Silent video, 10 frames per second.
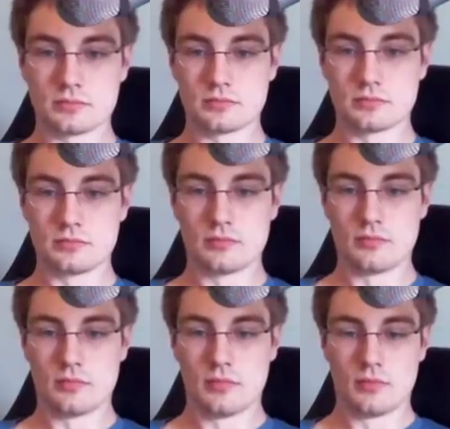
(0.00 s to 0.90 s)
Yeah.
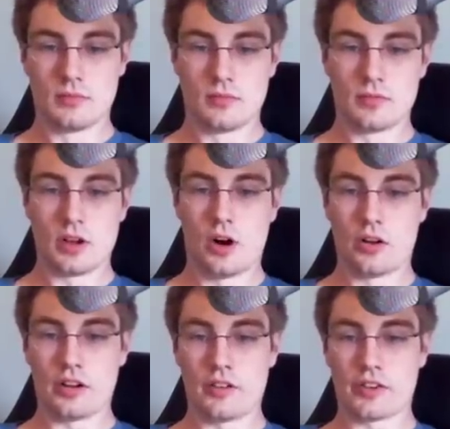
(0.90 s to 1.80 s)
Oh,
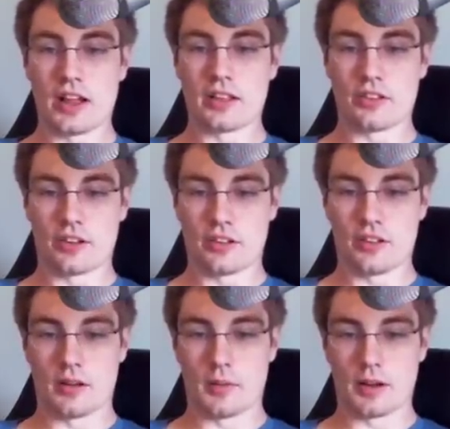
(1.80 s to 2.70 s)
yeah, I forgot this is it.
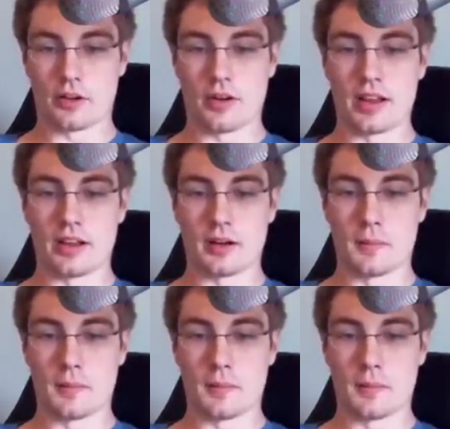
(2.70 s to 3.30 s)
I'm on, uh, it's here.